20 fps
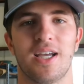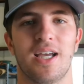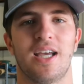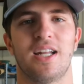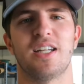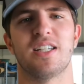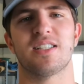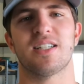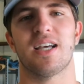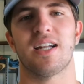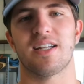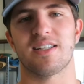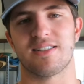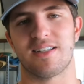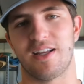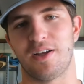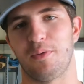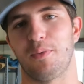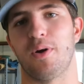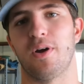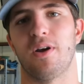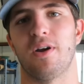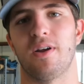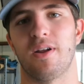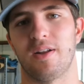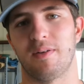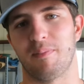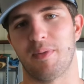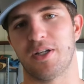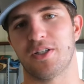and just kind of stay aware
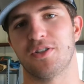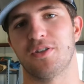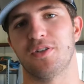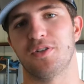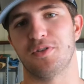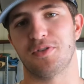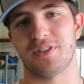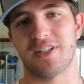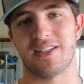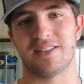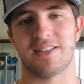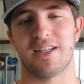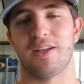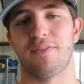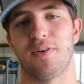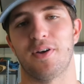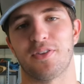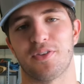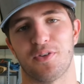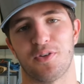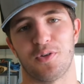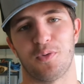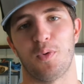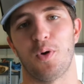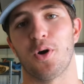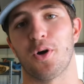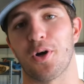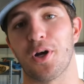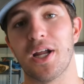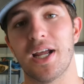and make sure that you stay safe out there in the
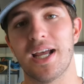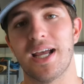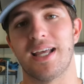water.